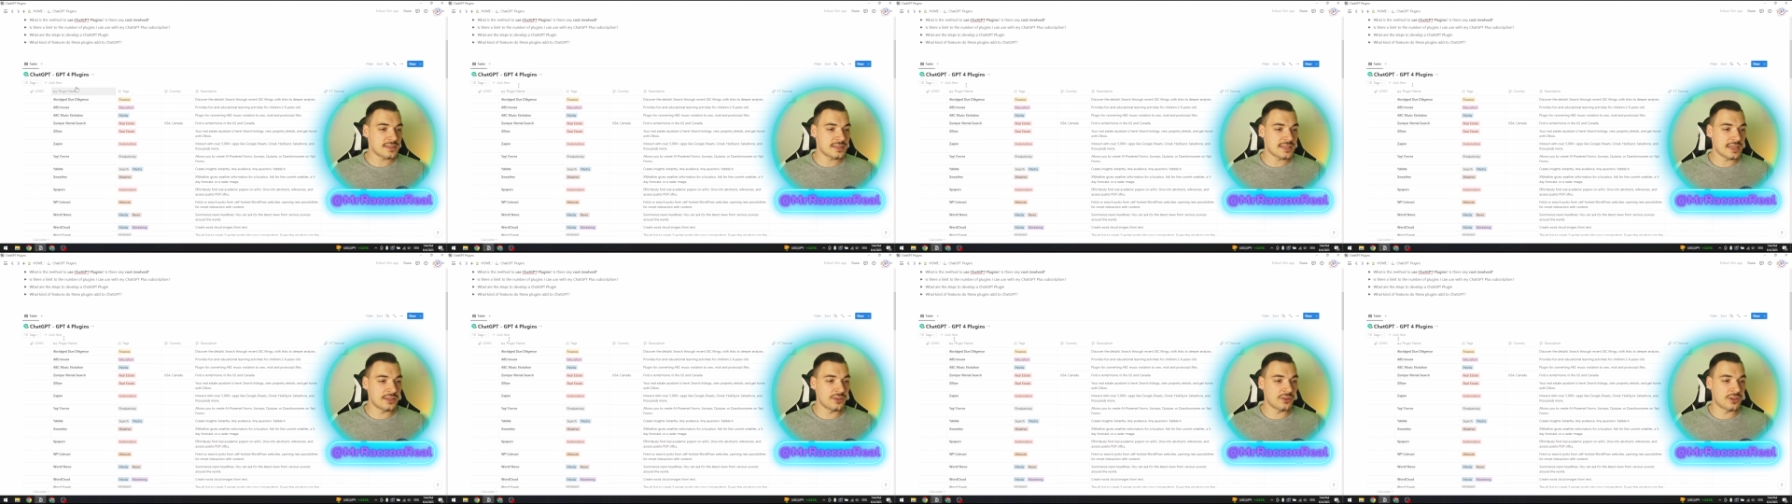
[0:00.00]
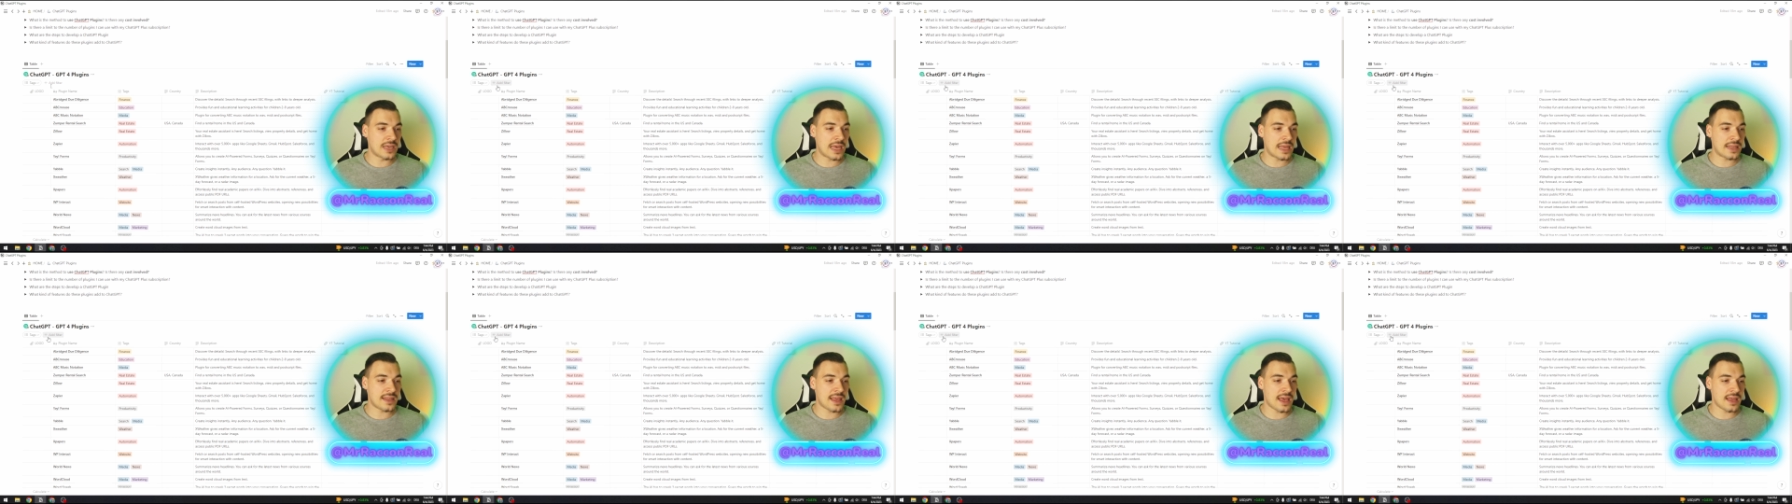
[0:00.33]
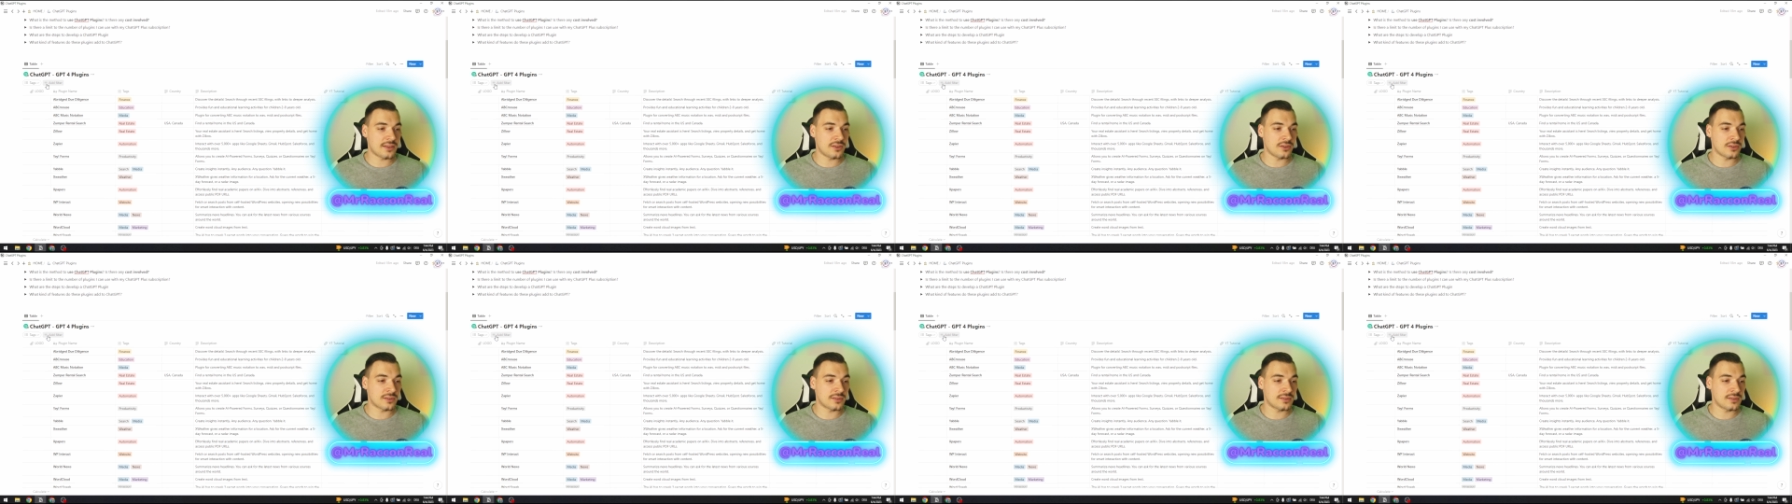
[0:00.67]
Then you can
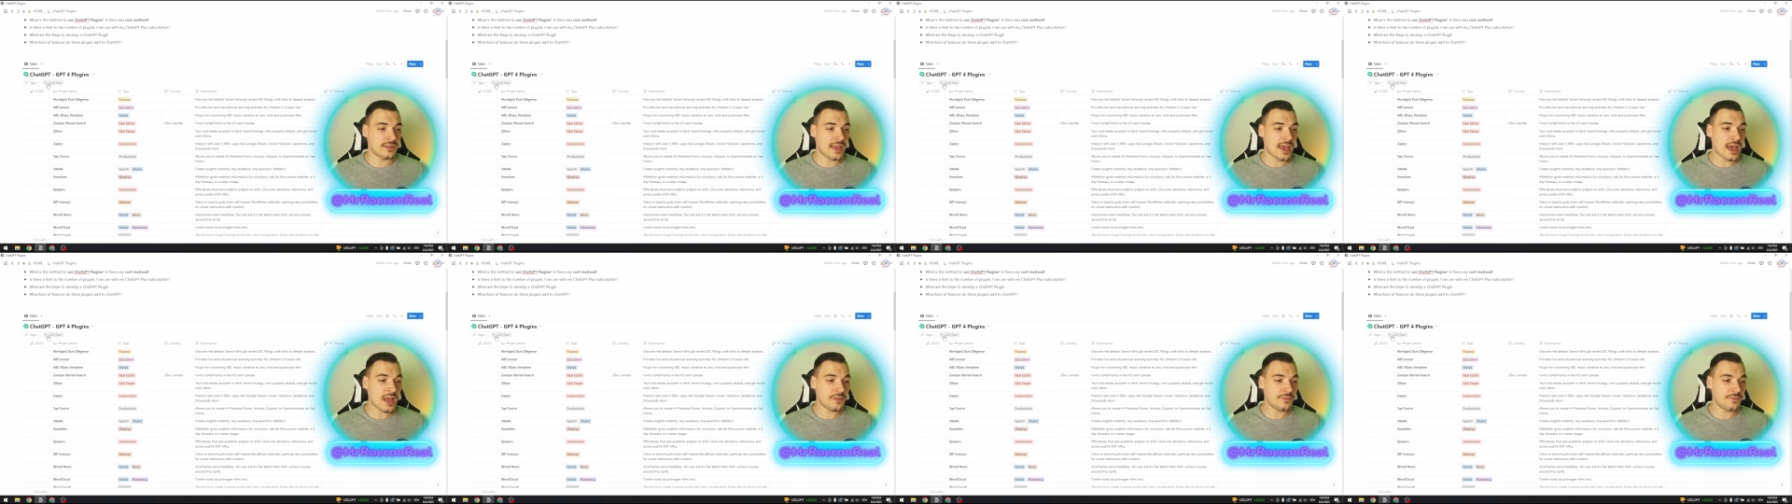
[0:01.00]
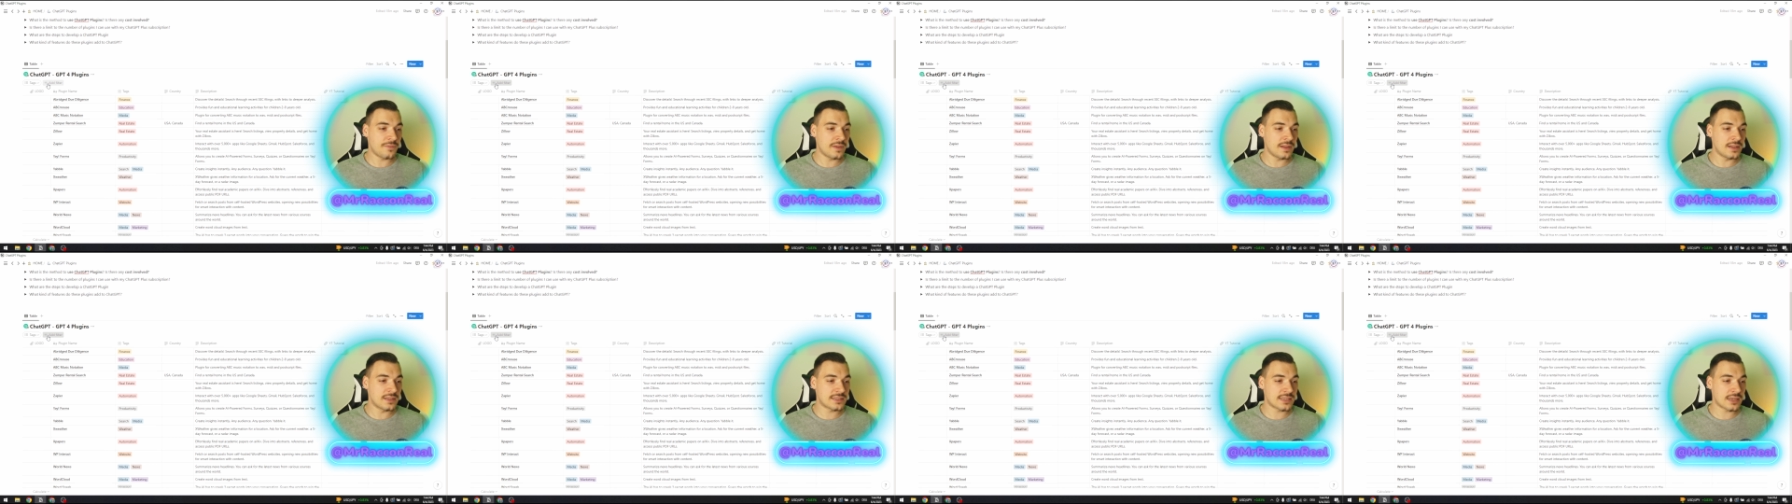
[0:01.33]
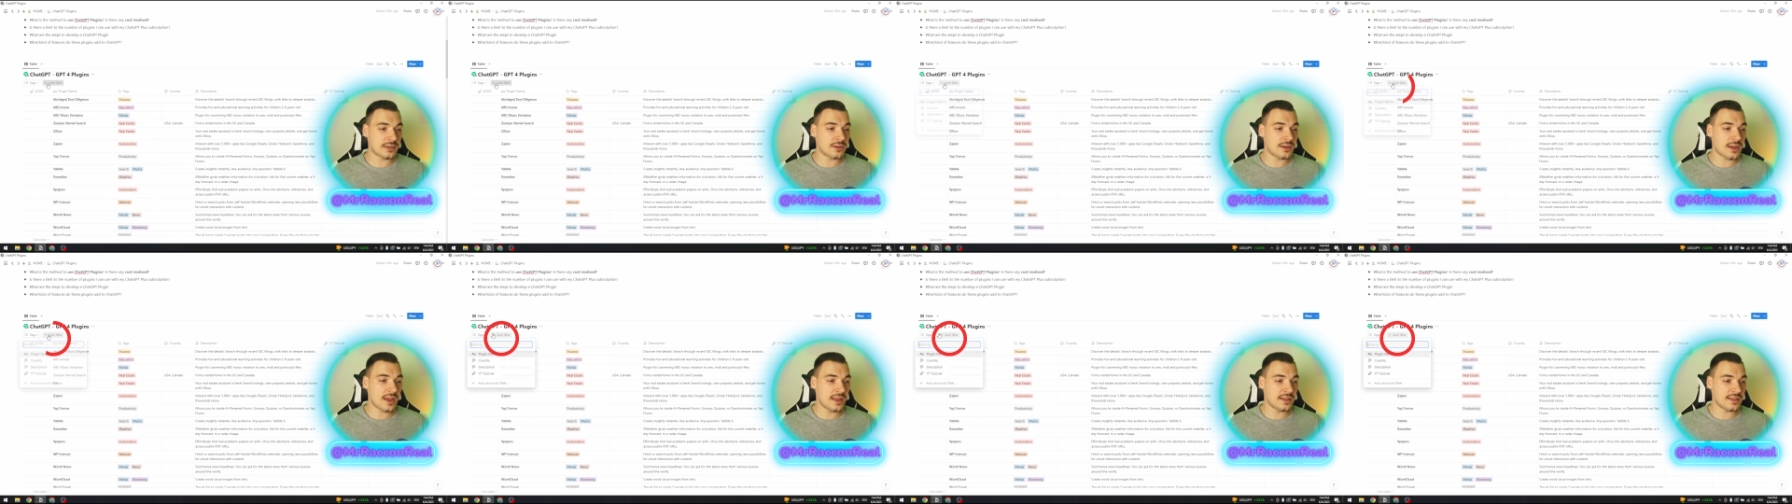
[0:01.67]
add
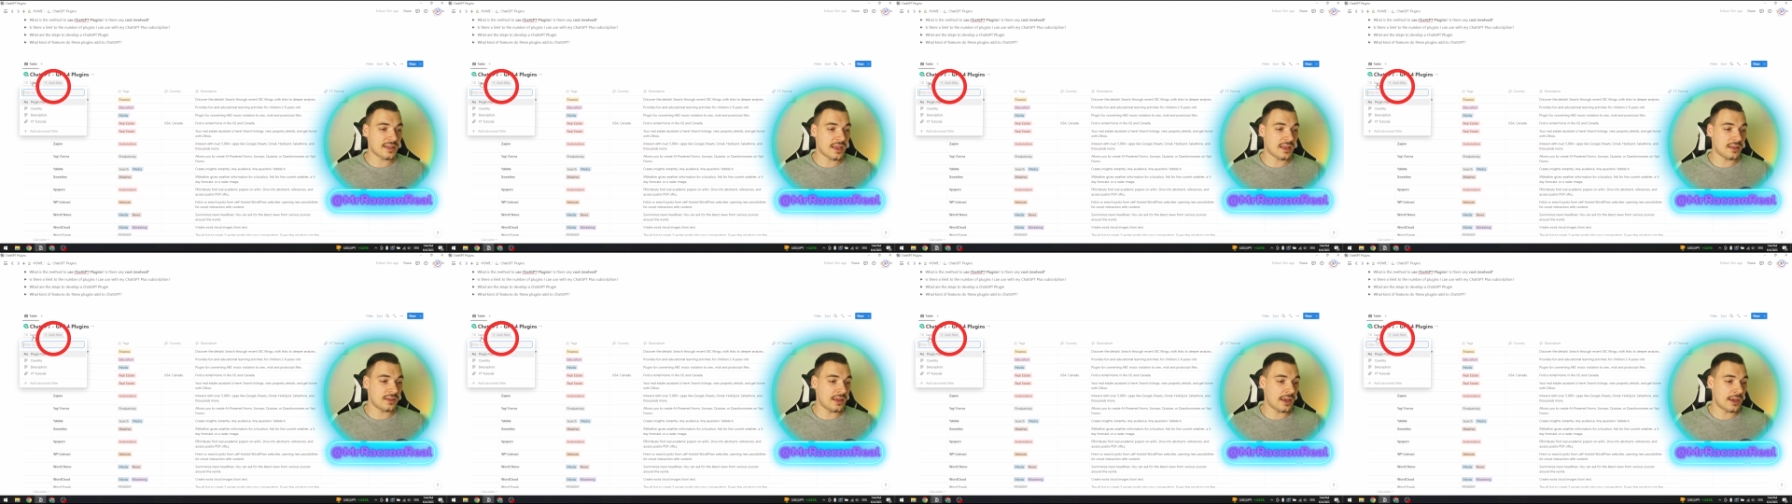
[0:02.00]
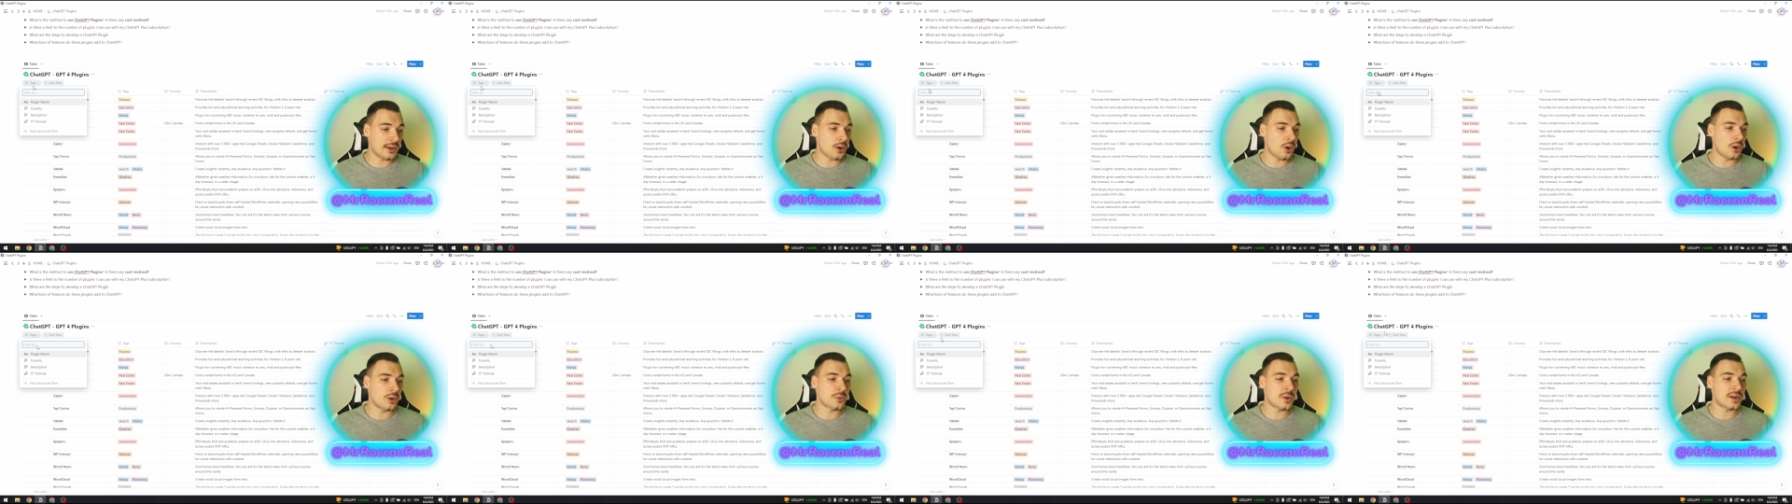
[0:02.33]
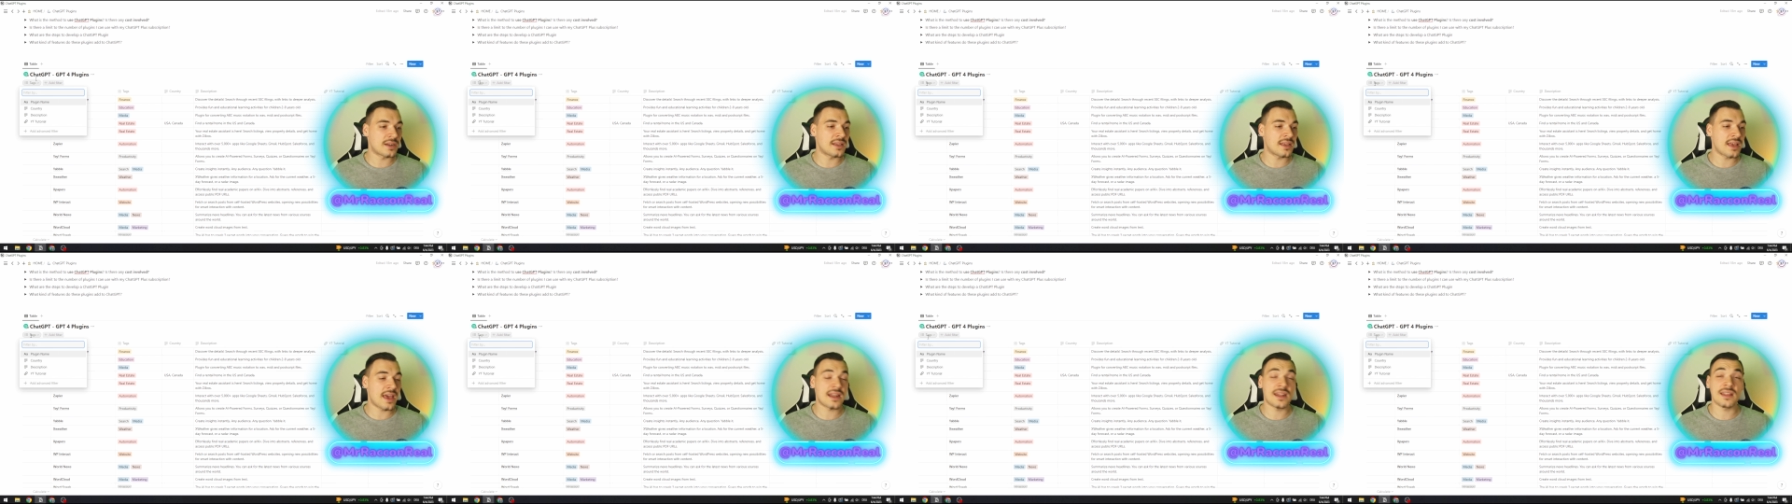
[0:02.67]
filter, and I
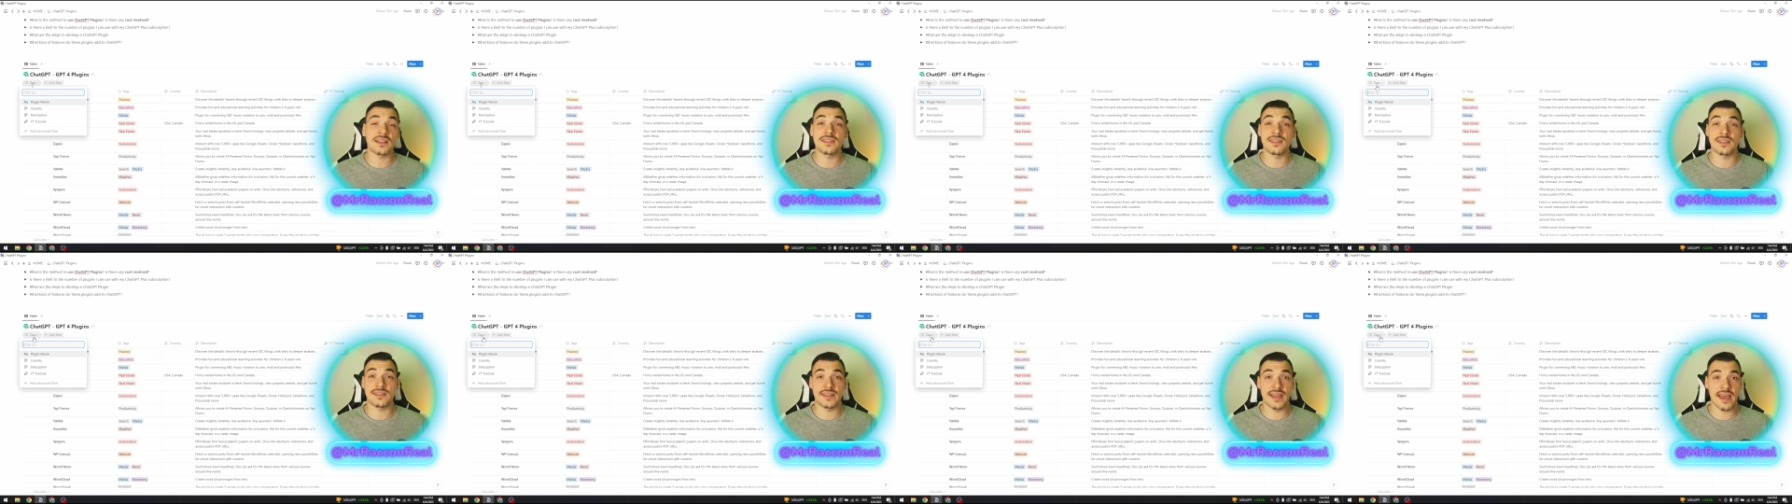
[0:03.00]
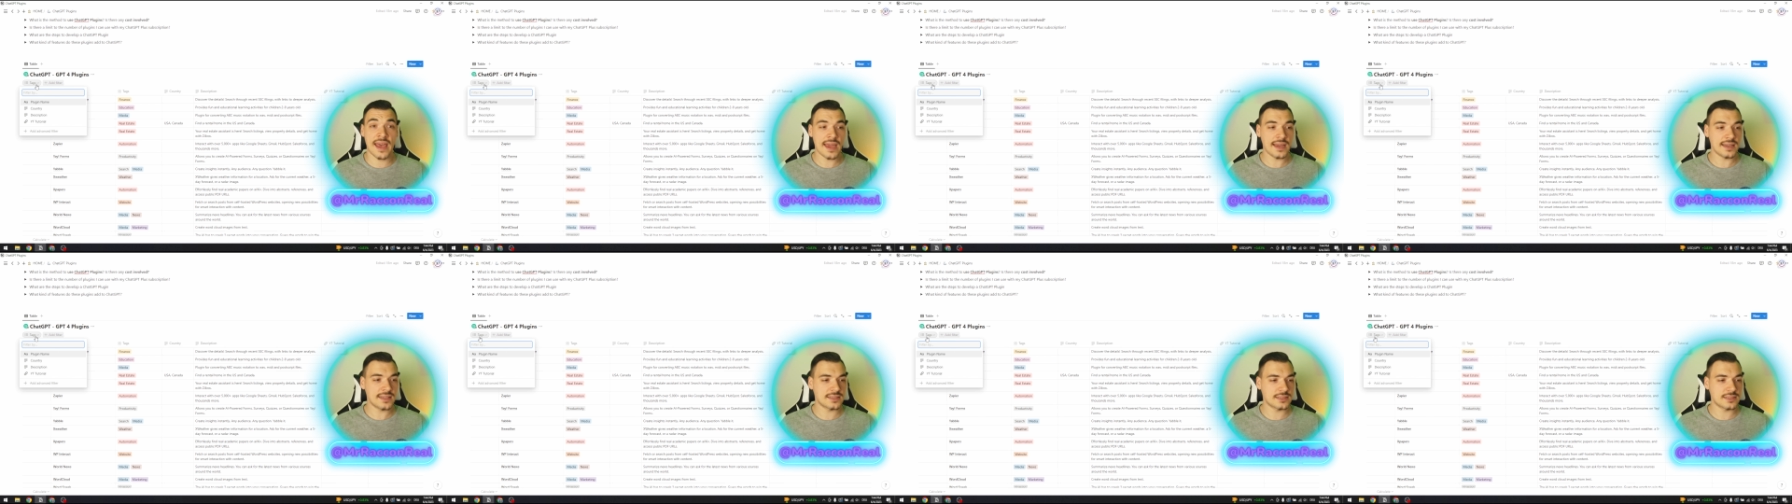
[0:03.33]
already added the tag.